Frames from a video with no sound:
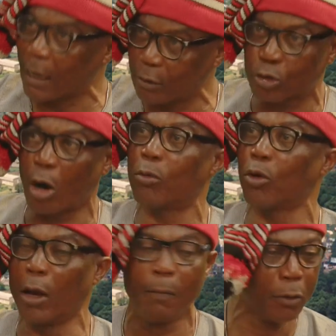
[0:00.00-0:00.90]
then the
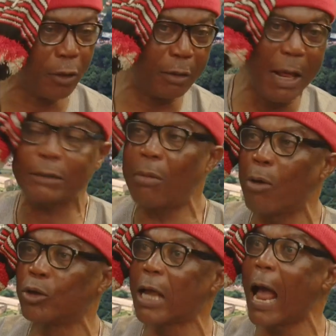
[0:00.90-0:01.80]
trouble, the next
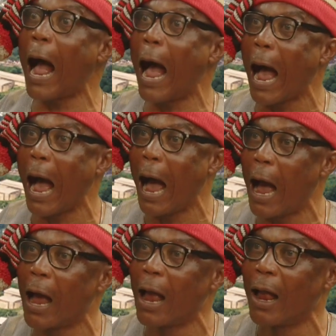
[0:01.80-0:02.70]
man will say,
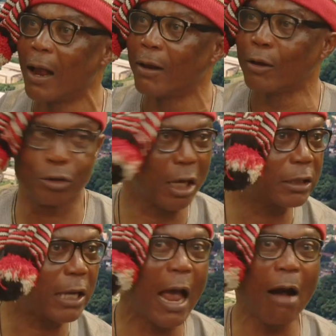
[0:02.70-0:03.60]
you think,
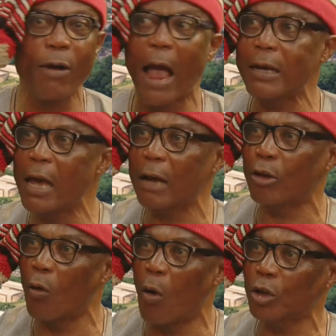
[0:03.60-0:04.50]
say, we are here
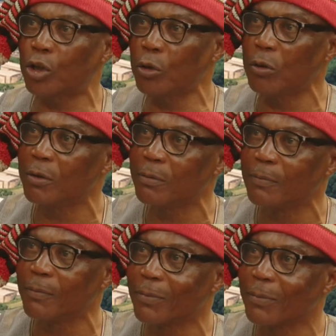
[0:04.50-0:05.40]
to watch you?
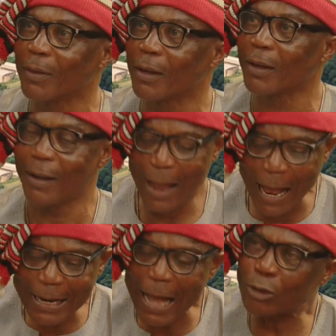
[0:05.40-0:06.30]

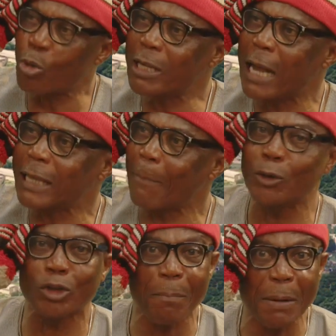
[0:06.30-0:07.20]
And that's what has
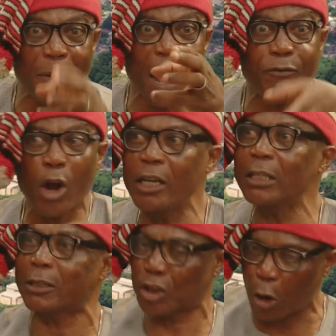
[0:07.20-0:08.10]
happened. Some people have done
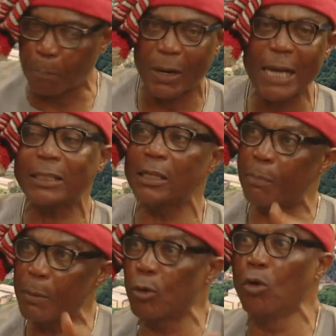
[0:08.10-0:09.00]
it, suppress the
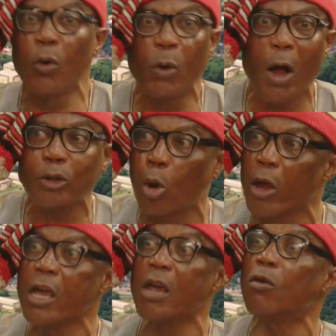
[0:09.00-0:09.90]
people who we want
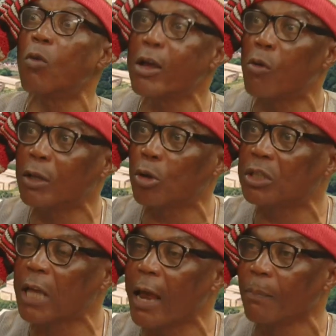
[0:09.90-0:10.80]
to, even when you want to
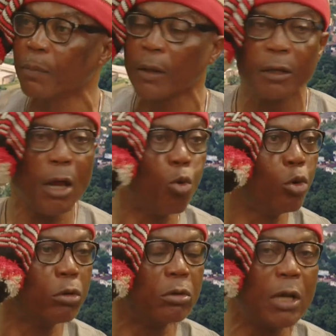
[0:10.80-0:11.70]
say,
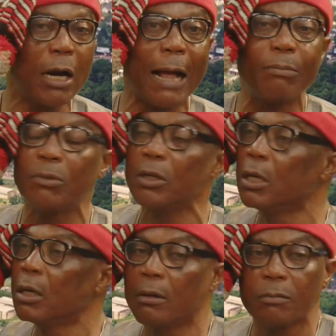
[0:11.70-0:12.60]
they
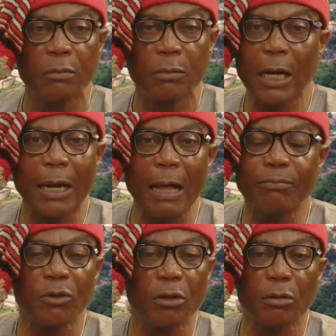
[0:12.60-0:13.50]
can